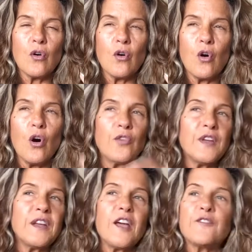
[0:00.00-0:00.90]
all
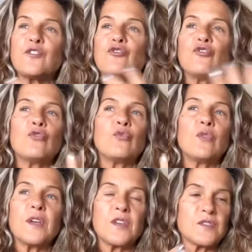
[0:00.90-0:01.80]
they'd have to do
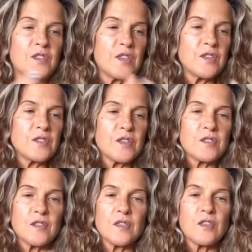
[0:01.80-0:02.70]
is
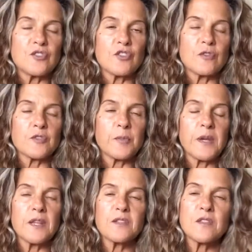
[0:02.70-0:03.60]
this, and this you're
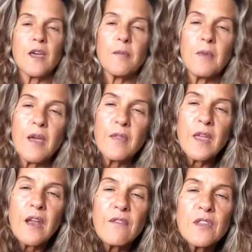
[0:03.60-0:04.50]
explaining to them, and
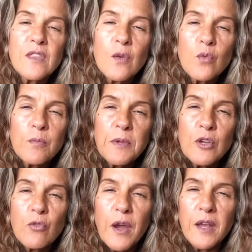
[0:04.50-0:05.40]
then everything would be
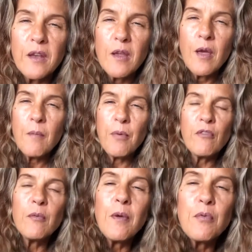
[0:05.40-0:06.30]
great. But
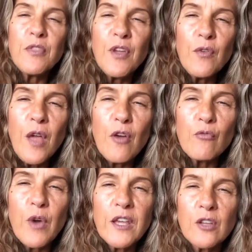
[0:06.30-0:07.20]
remember, they're not
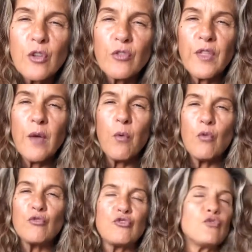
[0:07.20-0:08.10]
regular. They
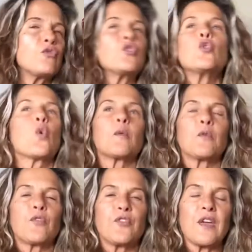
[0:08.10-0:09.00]
won't do the
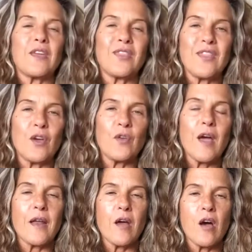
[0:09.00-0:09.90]
normal thing. They're
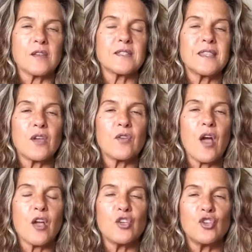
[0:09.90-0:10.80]
not us. They're
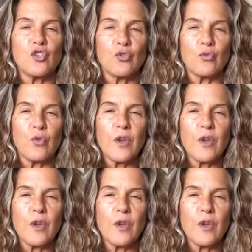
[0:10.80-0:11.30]
not you.